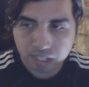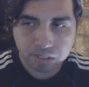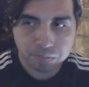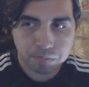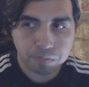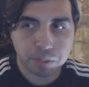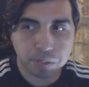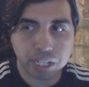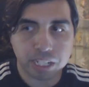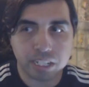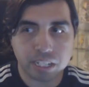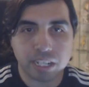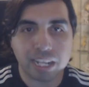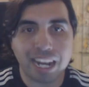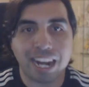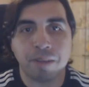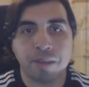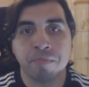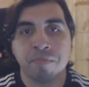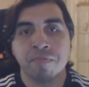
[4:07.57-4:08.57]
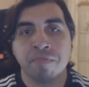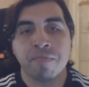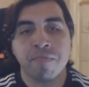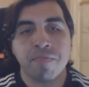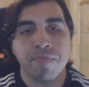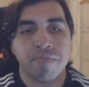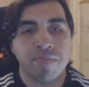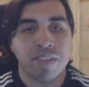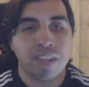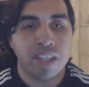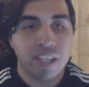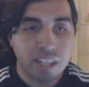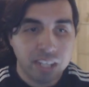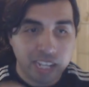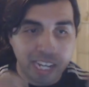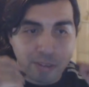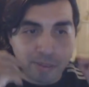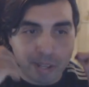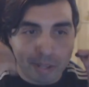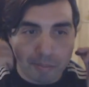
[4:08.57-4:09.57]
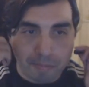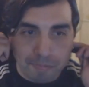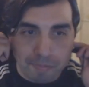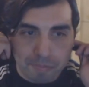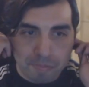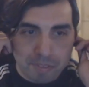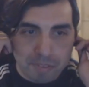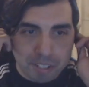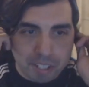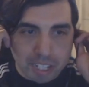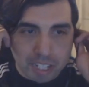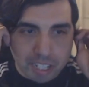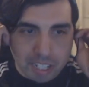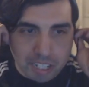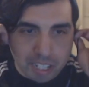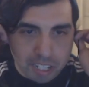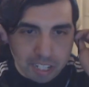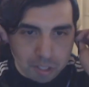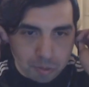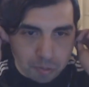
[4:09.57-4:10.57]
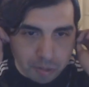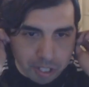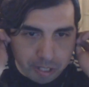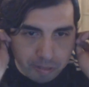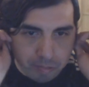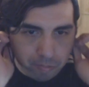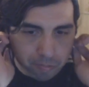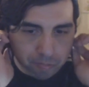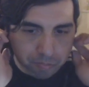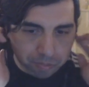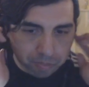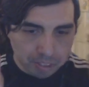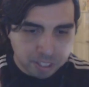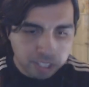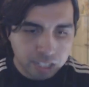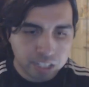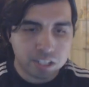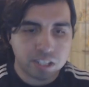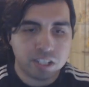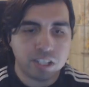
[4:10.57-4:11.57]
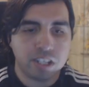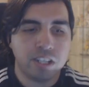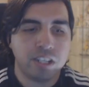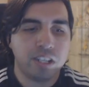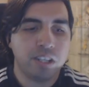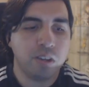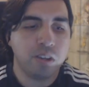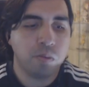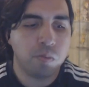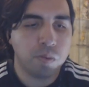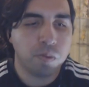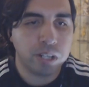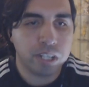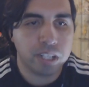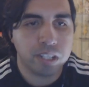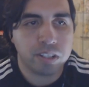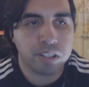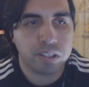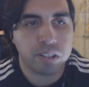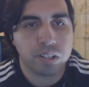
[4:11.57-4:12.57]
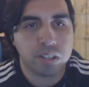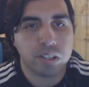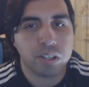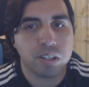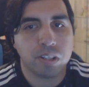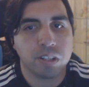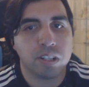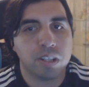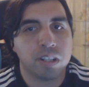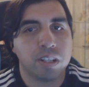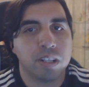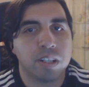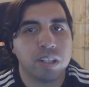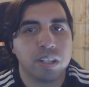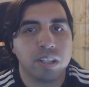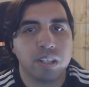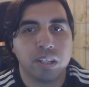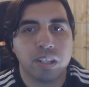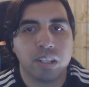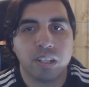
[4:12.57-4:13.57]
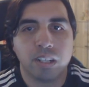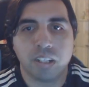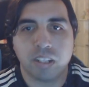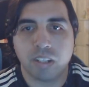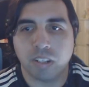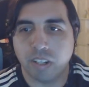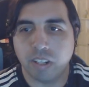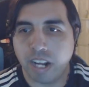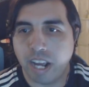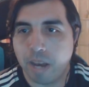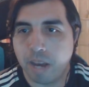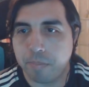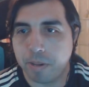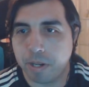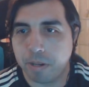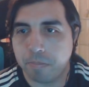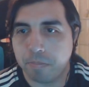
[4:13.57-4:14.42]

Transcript: But, yeah. Anyway, let's get into this one and see what is going to happen.